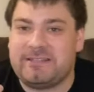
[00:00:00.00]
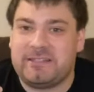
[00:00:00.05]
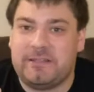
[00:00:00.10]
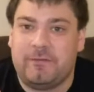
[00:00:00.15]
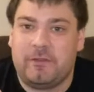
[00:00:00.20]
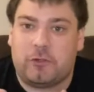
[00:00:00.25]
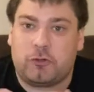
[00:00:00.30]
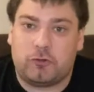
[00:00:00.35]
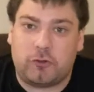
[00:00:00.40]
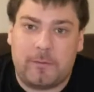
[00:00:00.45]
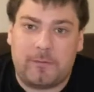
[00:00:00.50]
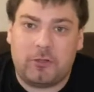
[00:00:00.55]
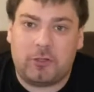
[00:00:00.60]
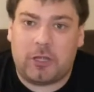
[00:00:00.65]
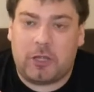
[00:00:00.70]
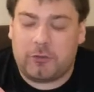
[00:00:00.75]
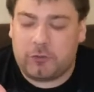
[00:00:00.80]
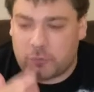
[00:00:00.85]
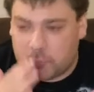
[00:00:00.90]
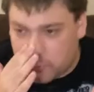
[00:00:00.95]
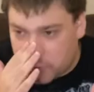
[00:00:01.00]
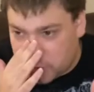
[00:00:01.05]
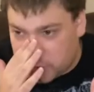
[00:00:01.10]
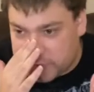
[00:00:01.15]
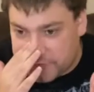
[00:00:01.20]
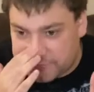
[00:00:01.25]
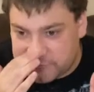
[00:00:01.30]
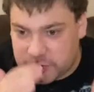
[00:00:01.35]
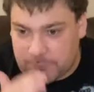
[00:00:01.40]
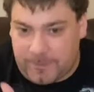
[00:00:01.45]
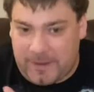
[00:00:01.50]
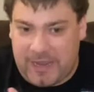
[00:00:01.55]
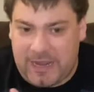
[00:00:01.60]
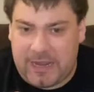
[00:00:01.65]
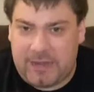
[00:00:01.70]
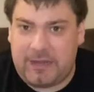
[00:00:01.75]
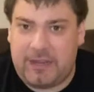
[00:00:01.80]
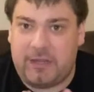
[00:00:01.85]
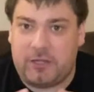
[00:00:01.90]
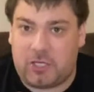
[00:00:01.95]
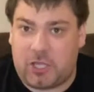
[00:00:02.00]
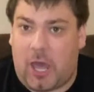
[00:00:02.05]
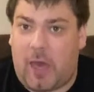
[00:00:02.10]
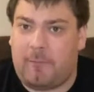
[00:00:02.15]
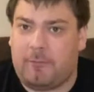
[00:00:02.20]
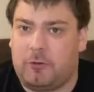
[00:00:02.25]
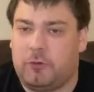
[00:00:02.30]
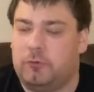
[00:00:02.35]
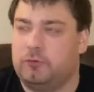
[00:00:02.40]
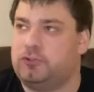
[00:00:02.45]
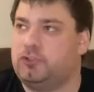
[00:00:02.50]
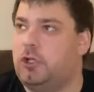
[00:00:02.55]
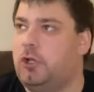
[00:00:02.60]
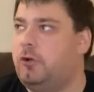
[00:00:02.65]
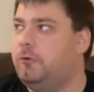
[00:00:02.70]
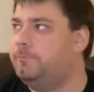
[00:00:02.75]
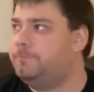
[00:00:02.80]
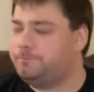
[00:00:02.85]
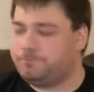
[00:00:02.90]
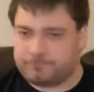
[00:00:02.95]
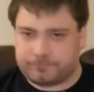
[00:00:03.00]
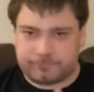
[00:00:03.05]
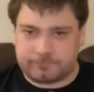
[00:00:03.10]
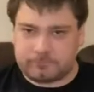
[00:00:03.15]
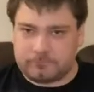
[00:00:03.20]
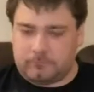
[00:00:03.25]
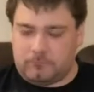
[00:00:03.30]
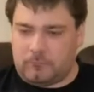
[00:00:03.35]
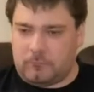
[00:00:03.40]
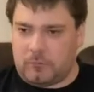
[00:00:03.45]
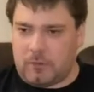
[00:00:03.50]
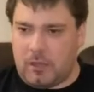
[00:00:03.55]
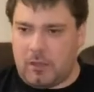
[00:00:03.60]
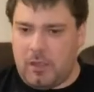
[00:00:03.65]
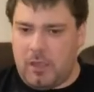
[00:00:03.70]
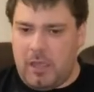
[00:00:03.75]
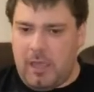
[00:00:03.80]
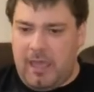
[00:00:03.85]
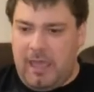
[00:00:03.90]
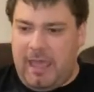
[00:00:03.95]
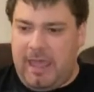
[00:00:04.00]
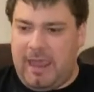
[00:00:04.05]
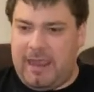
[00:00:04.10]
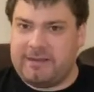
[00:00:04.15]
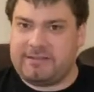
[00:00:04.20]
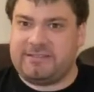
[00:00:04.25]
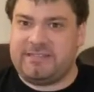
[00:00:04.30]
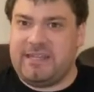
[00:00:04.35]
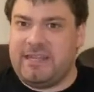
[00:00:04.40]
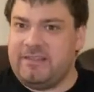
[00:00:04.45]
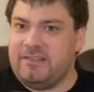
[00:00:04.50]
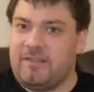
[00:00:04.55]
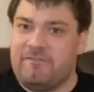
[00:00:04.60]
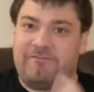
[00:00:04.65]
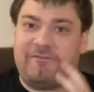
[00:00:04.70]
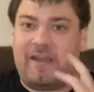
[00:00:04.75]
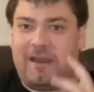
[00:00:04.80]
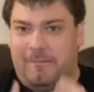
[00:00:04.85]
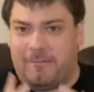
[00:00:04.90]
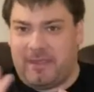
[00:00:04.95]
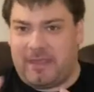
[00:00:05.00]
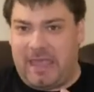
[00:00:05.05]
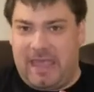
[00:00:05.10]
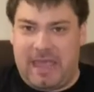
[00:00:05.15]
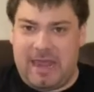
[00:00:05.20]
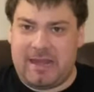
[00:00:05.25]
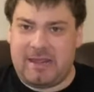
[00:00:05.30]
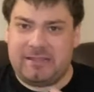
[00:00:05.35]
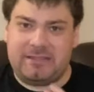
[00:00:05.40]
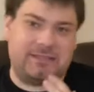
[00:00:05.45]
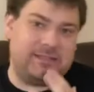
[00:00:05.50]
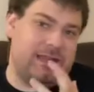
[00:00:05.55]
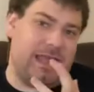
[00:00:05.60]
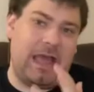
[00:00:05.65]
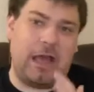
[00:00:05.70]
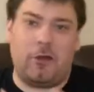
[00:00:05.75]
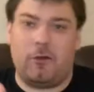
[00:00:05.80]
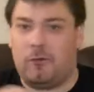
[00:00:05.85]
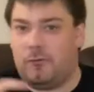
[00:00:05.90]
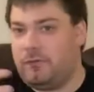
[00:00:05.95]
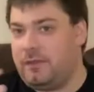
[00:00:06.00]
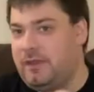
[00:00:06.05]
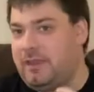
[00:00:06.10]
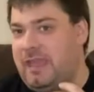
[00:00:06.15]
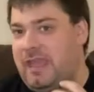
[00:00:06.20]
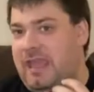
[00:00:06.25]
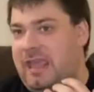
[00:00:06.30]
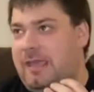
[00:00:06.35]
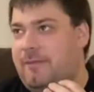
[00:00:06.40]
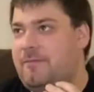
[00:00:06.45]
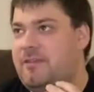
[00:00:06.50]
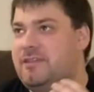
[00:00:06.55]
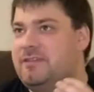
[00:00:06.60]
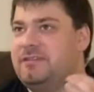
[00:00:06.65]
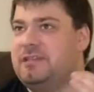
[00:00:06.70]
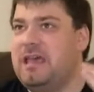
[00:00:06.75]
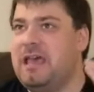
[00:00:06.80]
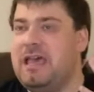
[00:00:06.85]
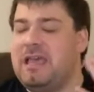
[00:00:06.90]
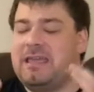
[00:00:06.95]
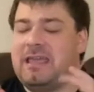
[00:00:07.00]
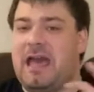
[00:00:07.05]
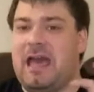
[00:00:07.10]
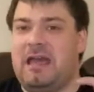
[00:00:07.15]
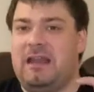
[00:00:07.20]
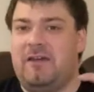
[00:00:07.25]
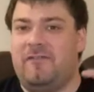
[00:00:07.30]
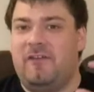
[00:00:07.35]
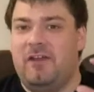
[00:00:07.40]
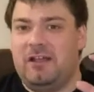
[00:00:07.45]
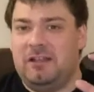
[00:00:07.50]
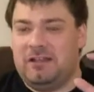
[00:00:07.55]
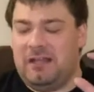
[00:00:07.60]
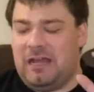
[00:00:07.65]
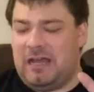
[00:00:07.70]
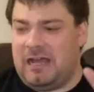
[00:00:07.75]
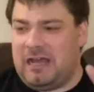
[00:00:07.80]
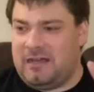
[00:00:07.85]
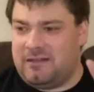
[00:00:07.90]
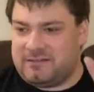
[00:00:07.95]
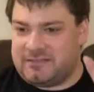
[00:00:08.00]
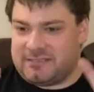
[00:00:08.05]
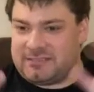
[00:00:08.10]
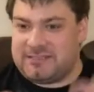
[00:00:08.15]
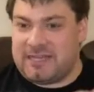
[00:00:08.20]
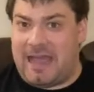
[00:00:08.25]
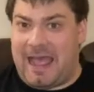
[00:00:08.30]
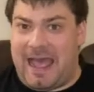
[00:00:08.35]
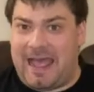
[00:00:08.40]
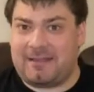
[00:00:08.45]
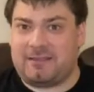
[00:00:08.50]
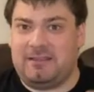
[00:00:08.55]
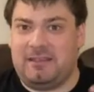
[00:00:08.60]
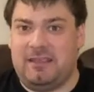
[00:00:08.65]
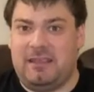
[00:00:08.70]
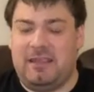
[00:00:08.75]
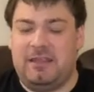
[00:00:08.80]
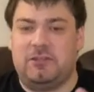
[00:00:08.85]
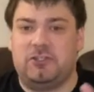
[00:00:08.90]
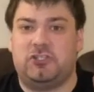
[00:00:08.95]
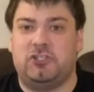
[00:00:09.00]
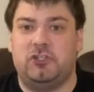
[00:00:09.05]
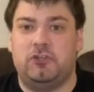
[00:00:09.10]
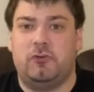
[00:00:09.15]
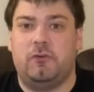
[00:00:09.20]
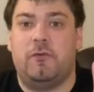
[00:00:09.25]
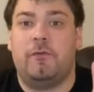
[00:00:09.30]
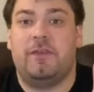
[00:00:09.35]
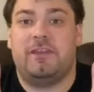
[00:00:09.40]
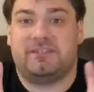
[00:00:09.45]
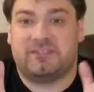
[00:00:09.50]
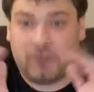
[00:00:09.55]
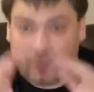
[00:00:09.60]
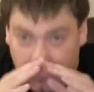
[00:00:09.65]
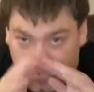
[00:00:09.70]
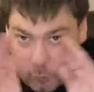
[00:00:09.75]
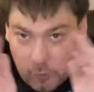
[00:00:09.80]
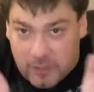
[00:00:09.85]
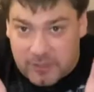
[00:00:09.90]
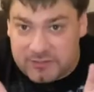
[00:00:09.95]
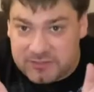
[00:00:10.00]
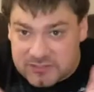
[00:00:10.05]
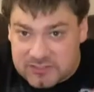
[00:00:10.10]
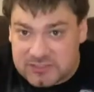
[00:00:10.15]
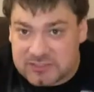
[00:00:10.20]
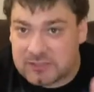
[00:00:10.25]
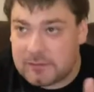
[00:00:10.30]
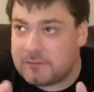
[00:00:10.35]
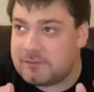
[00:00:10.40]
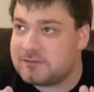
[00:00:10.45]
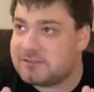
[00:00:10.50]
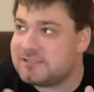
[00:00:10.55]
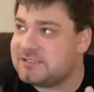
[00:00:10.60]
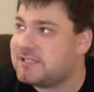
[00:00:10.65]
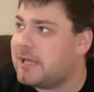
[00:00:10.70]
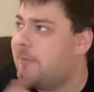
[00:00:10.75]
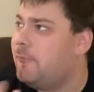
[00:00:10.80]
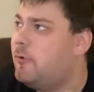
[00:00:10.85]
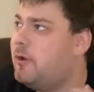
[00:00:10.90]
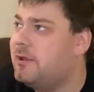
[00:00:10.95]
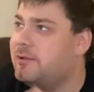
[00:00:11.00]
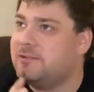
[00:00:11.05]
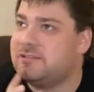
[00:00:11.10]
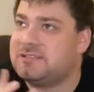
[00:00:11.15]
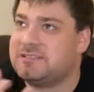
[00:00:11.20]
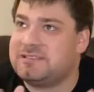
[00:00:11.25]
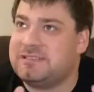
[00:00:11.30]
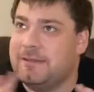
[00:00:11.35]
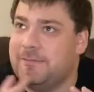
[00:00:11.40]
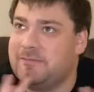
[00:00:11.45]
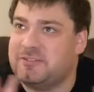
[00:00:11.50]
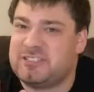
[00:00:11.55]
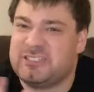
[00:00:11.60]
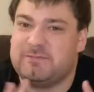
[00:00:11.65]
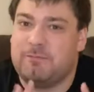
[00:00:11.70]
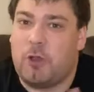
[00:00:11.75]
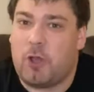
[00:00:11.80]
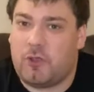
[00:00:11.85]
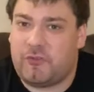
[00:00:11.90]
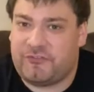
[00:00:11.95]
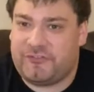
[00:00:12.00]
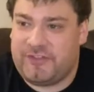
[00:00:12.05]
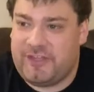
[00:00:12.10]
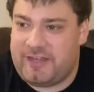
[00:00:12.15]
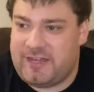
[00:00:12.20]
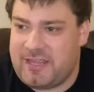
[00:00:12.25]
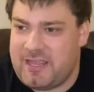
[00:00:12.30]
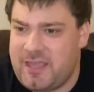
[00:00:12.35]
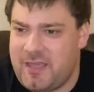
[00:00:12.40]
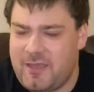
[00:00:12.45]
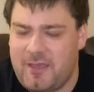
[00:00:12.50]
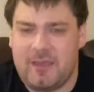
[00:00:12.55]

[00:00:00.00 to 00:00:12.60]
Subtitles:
in the criminal underworld of Japan in Kamurocho, and seeing the fight mechanics and how the game is kind of stacked into this one somewhat small city,